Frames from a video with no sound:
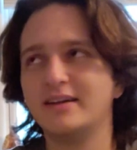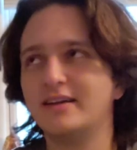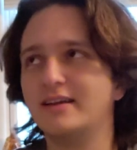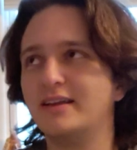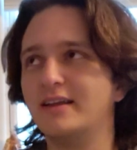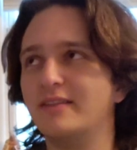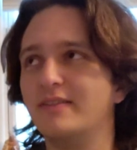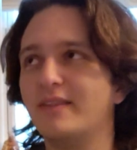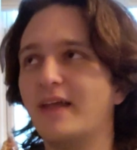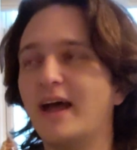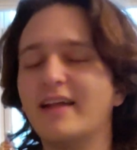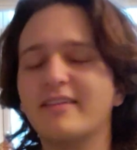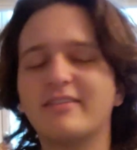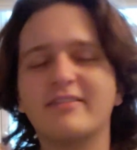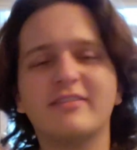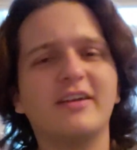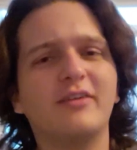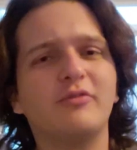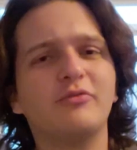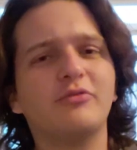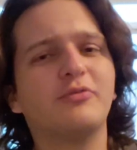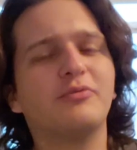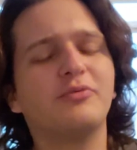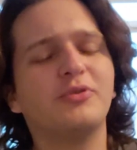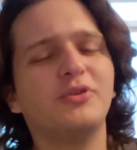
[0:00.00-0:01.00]
And that
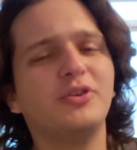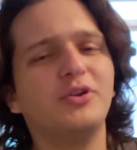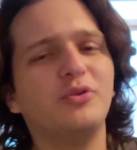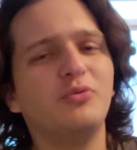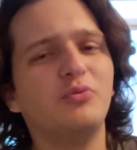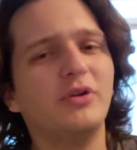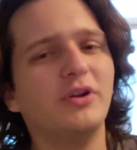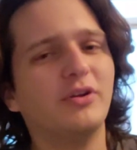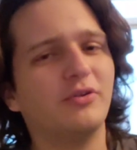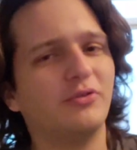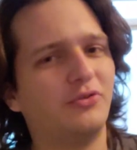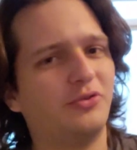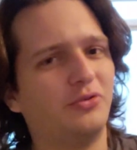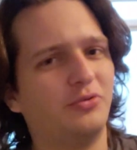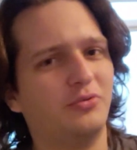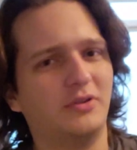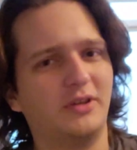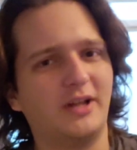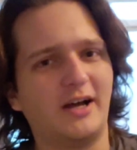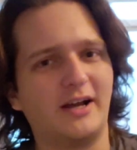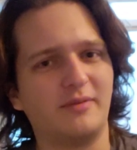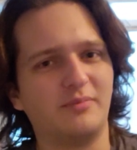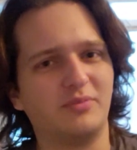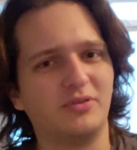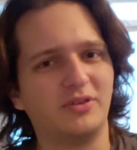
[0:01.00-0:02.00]
sounds really weird to a
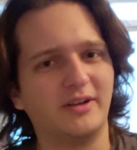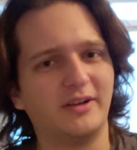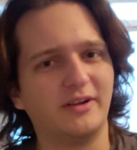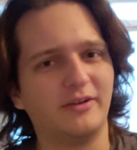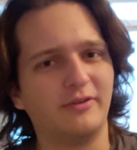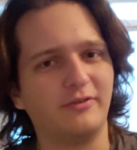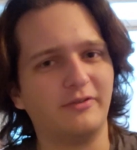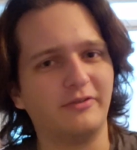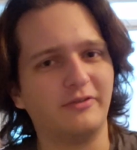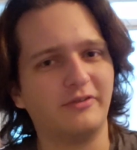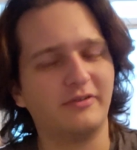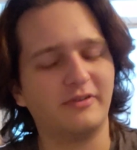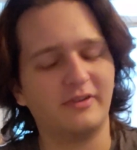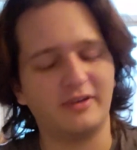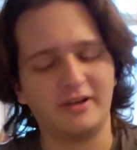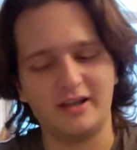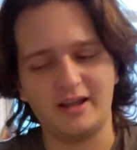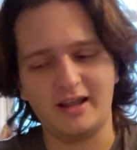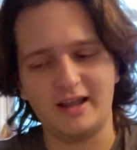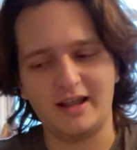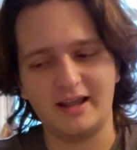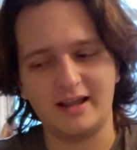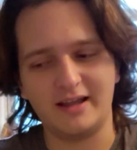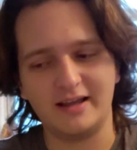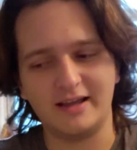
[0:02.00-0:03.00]
lot of players,
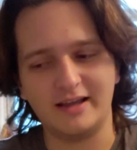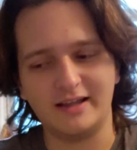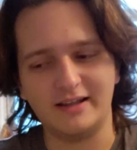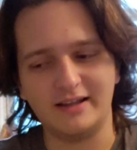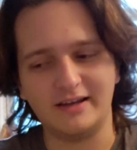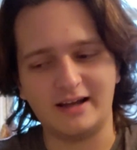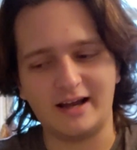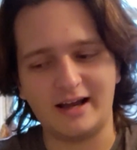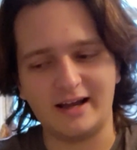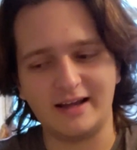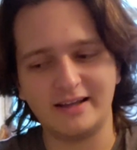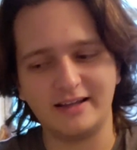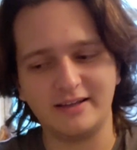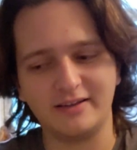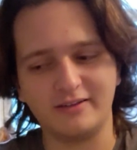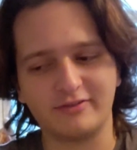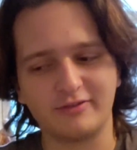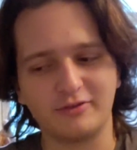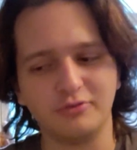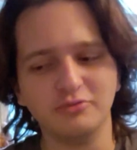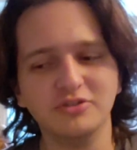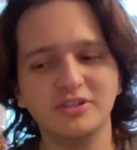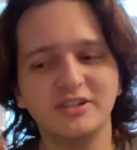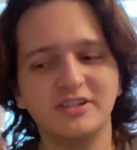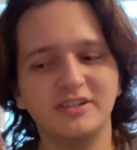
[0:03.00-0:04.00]
and it's
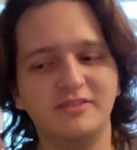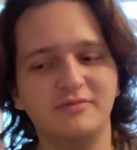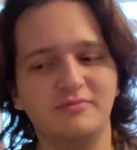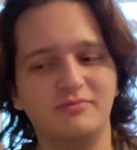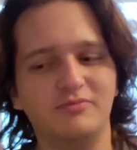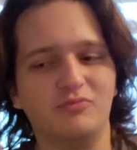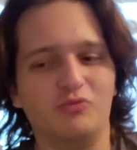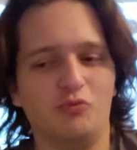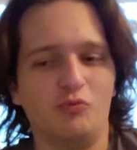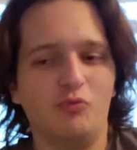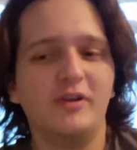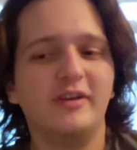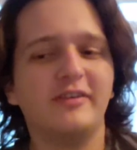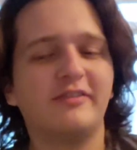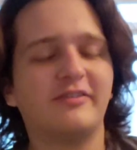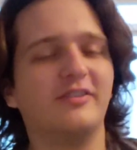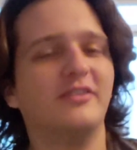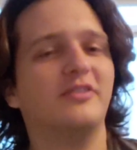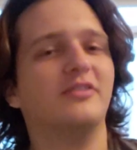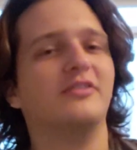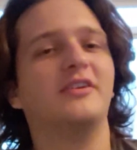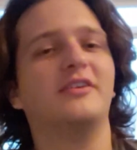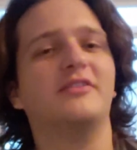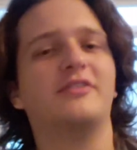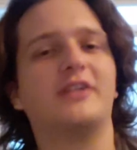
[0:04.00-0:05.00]
only
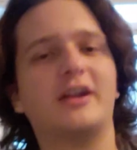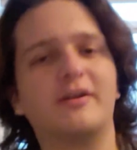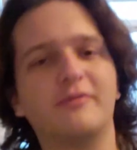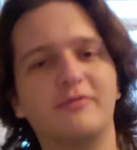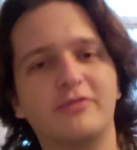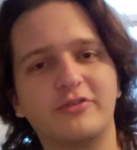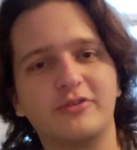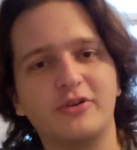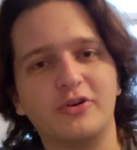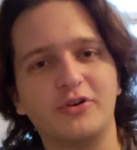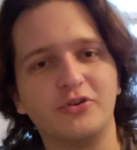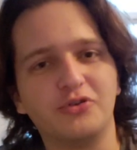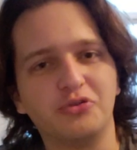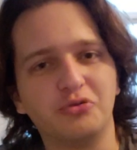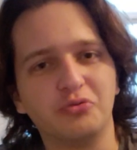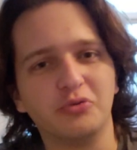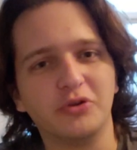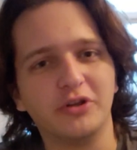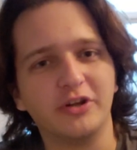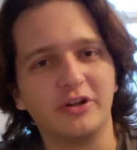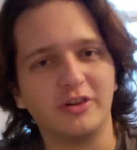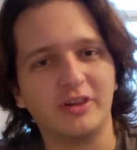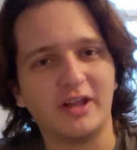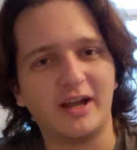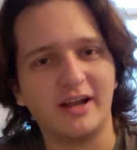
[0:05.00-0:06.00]
recently that I've started to
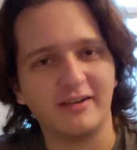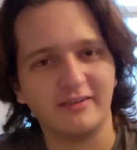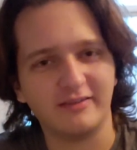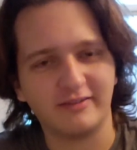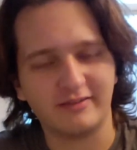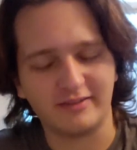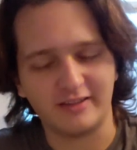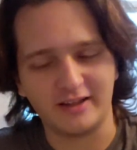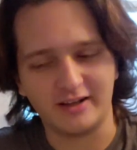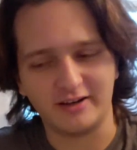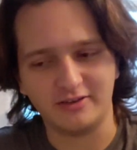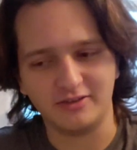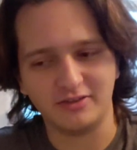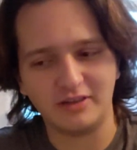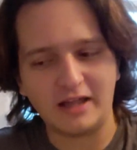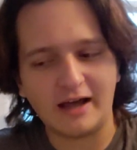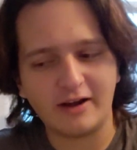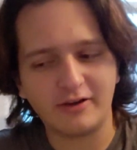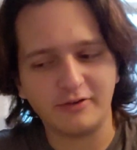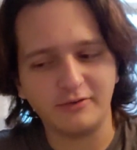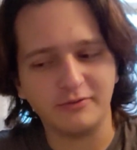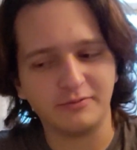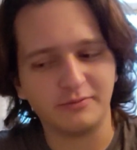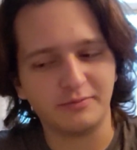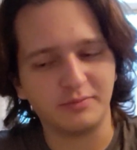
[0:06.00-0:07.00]
realize that a lot
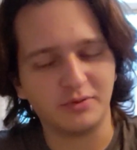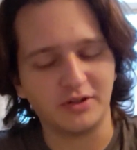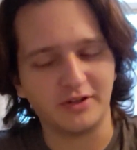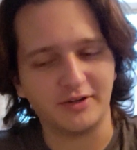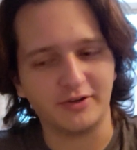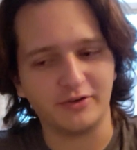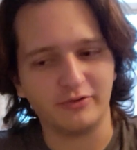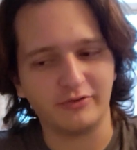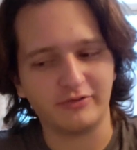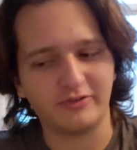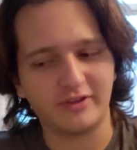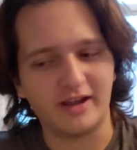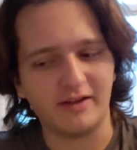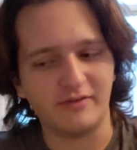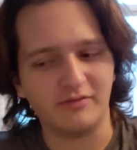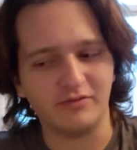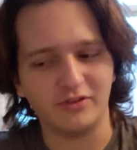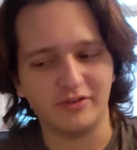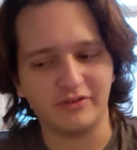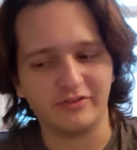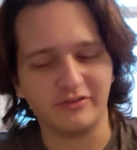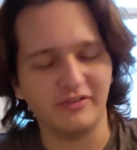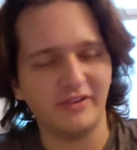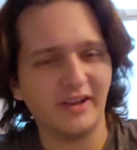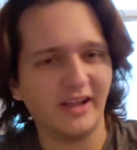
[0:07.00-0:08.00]
of players have
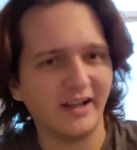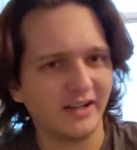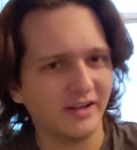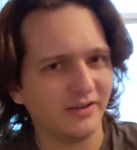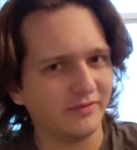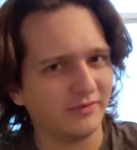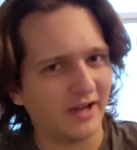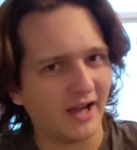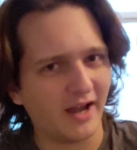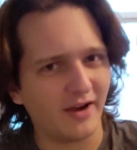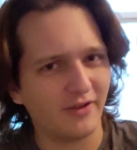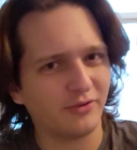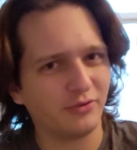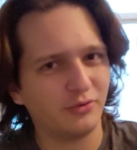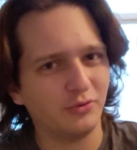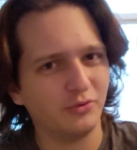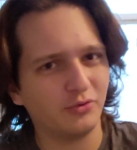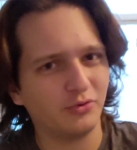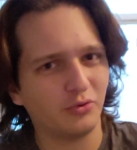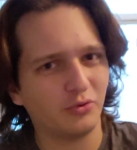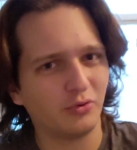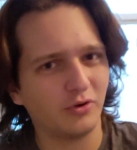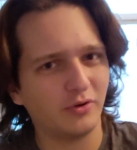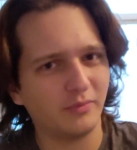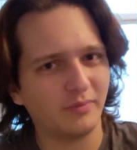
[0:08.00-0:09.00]
this negative
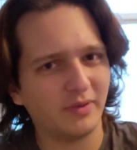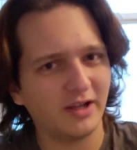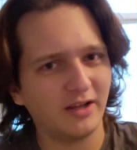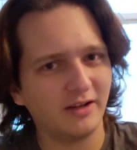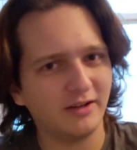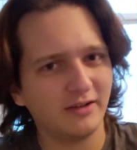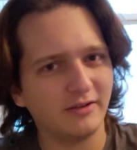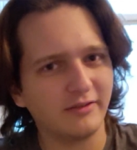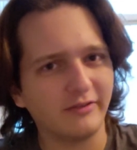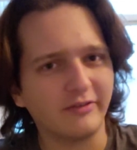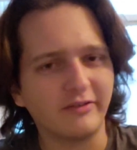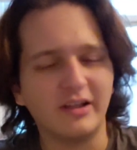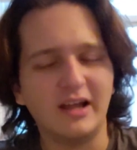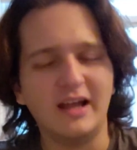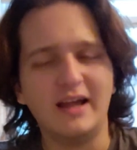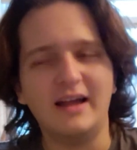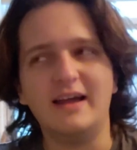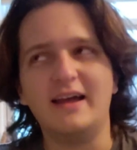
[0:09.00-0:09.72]
attitude toward bandits.